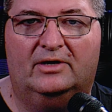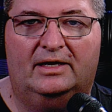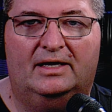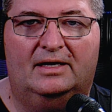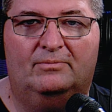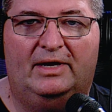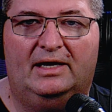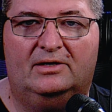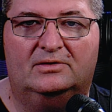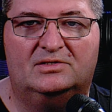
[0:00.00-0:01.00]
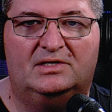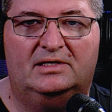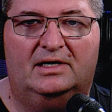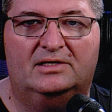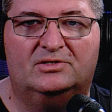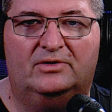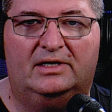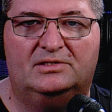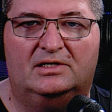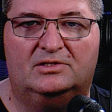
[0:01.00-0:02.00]
I am back on the Sennheiser
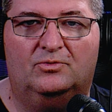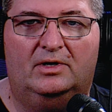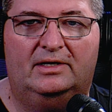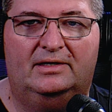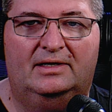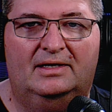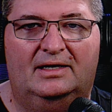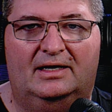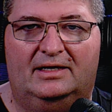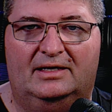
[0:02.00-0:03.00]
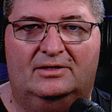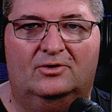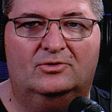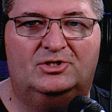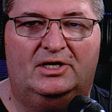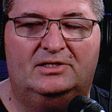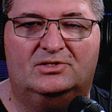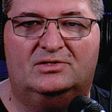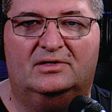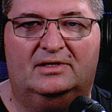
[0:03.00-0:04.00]
XS1. Again, no
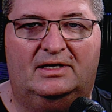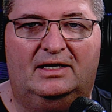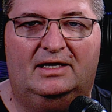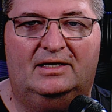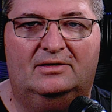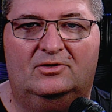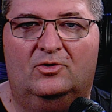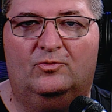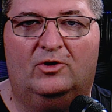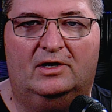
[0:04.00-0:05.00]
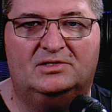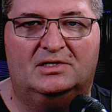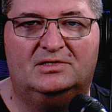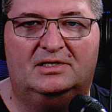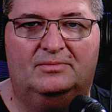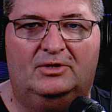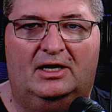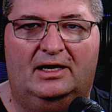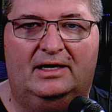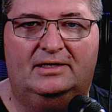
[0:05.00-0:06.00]
changes to the gain, no processing
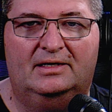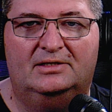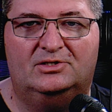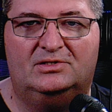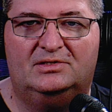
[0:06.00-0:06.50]
applied, just